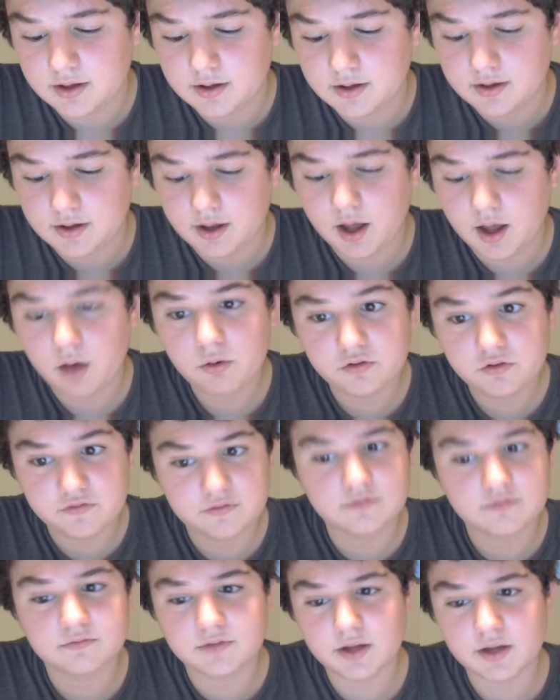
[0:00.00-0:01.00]
I would
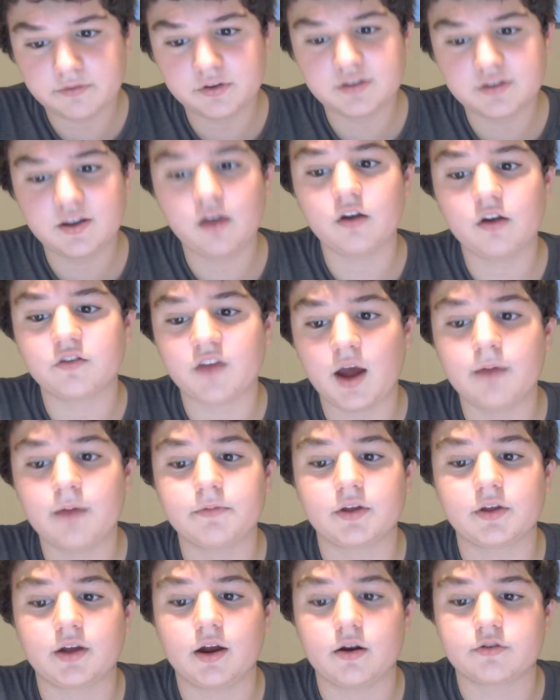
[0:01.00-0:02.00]
definitely take your time with
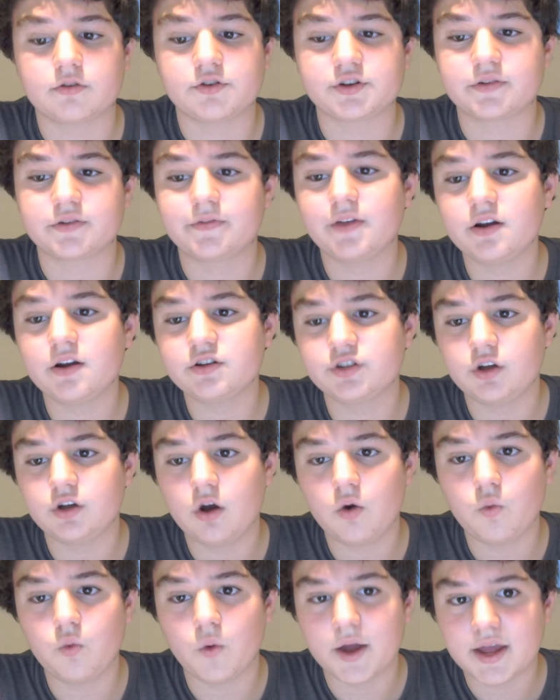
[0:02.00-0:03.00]
the characters. If there's
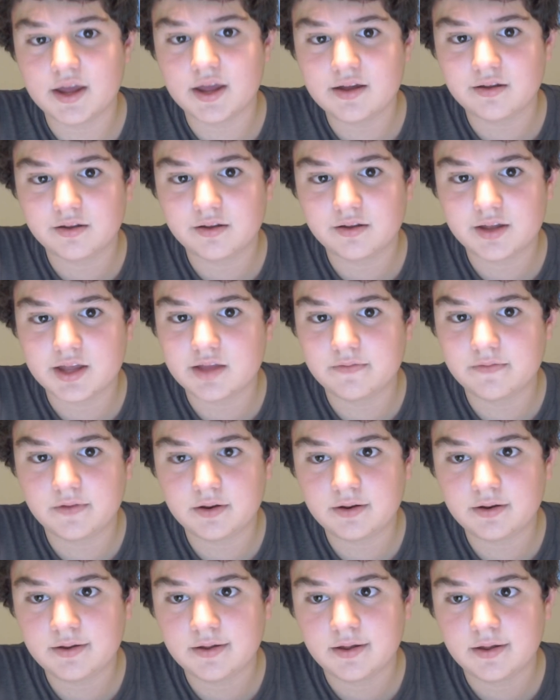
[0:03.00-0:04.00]
no wait,
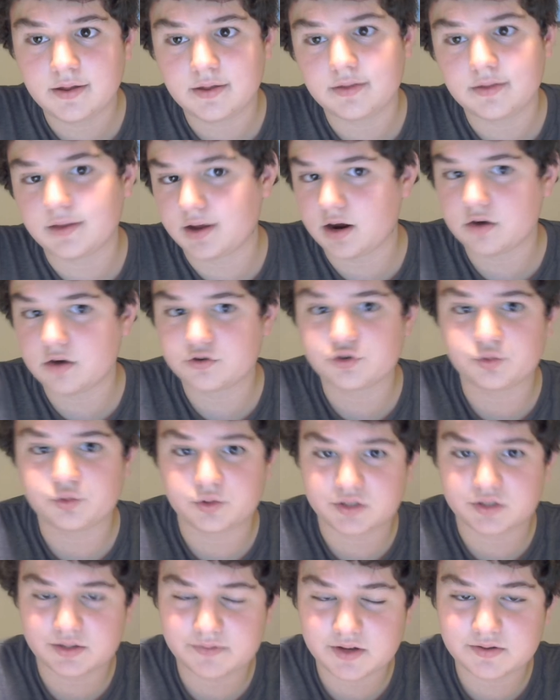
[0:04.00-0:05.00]
even, the characters will
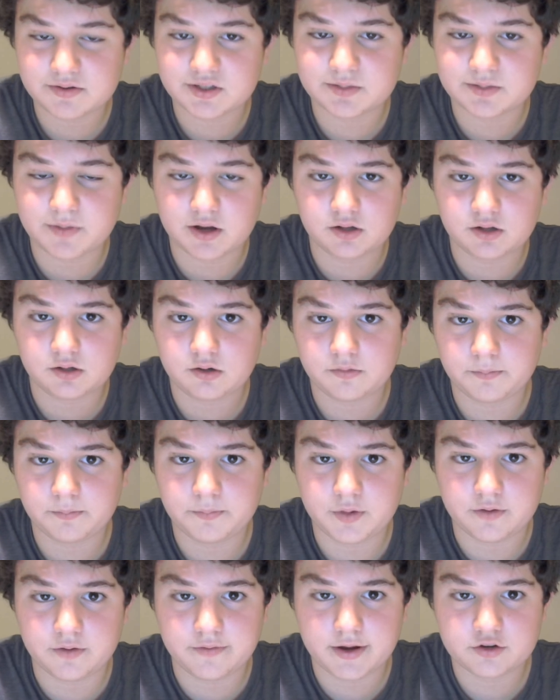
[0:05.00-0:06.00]
sometimes spend a little
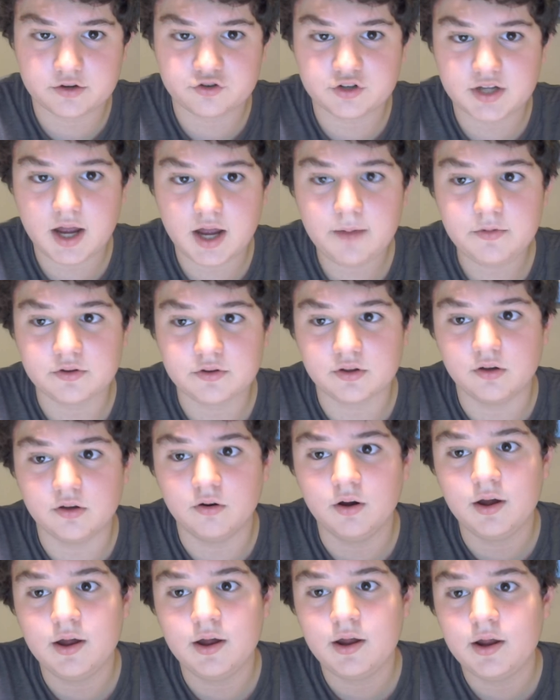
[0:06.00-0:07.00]
bit of extra time with you.
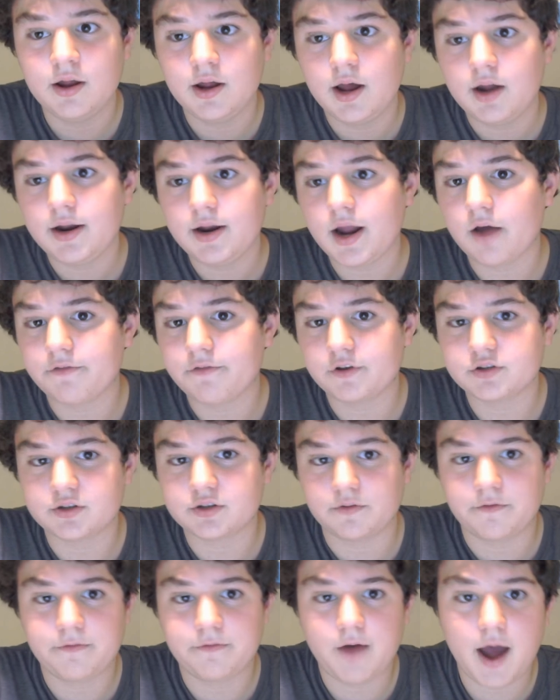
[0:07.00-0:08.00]
Now, if there's a
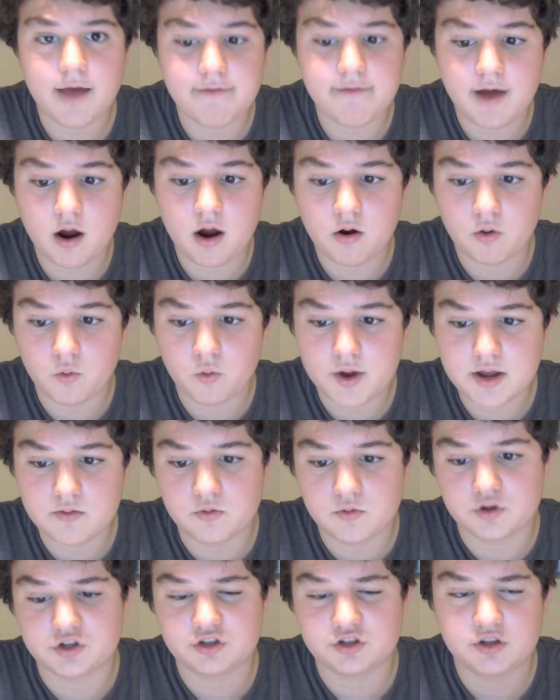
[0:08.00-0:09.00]
5-hour wait,
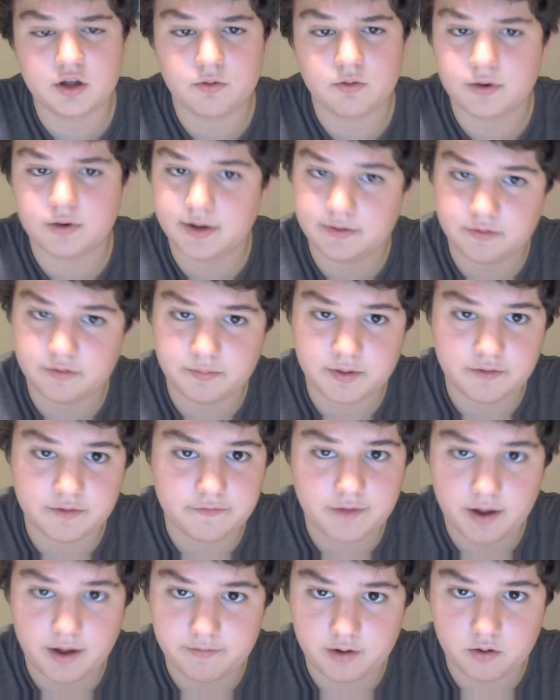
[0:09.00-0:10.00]
which there would never be a
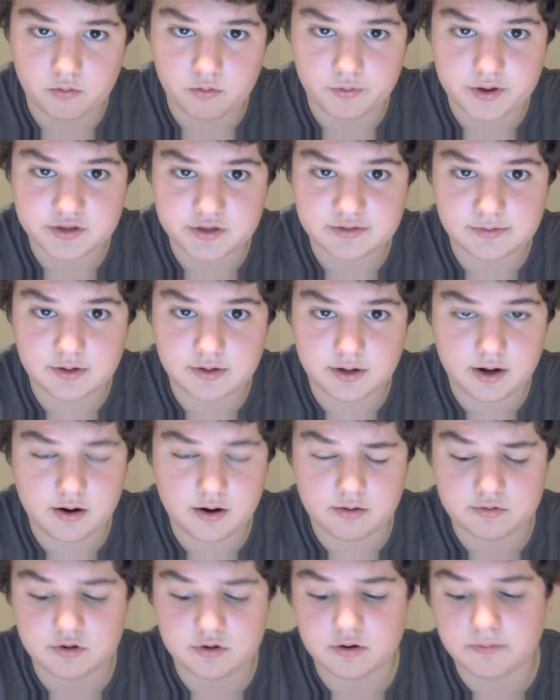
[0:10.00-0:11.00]
5-hour wait to meet a
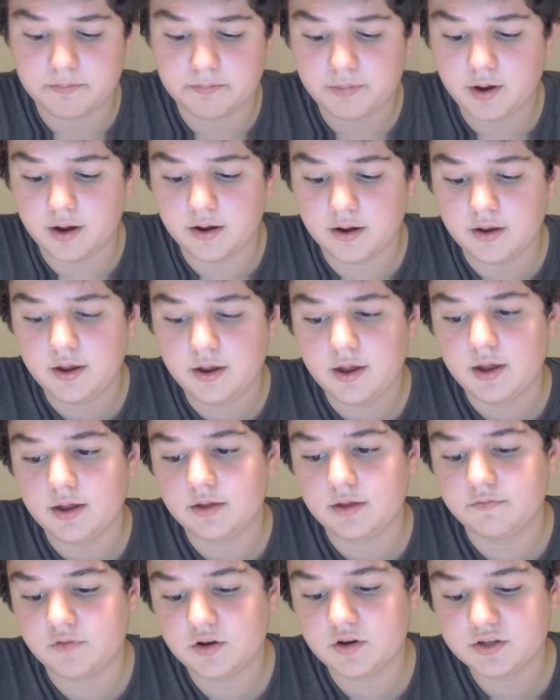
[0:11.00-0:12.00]
character. But,
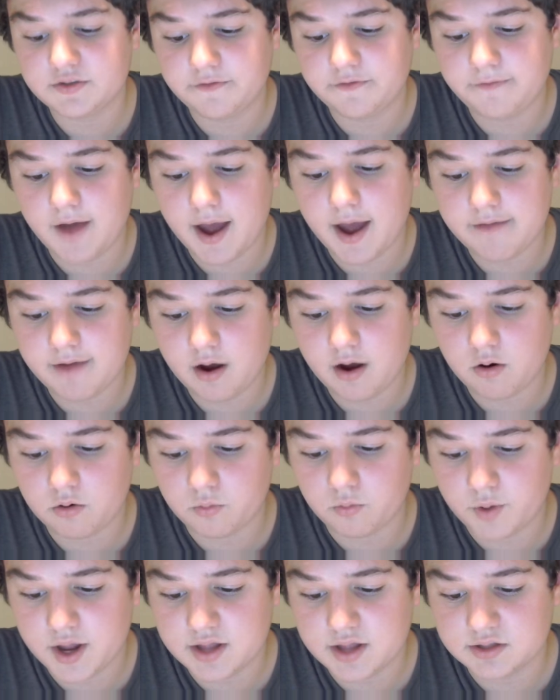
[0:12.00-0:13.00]
if there's a 5-hour
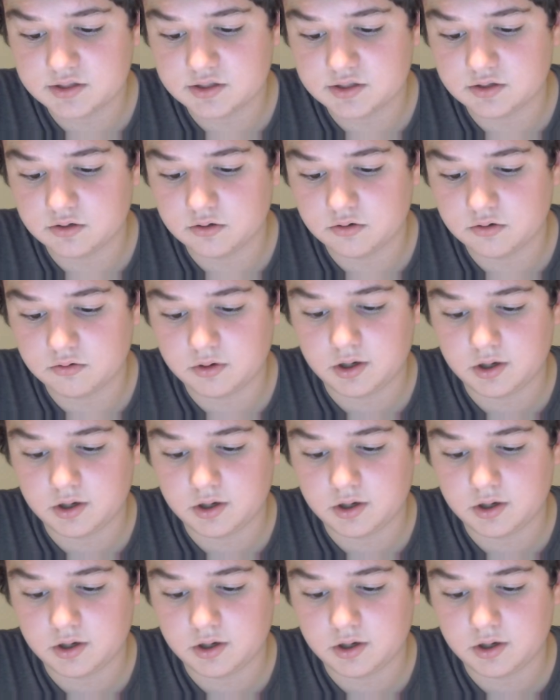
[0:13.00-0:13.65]
wait to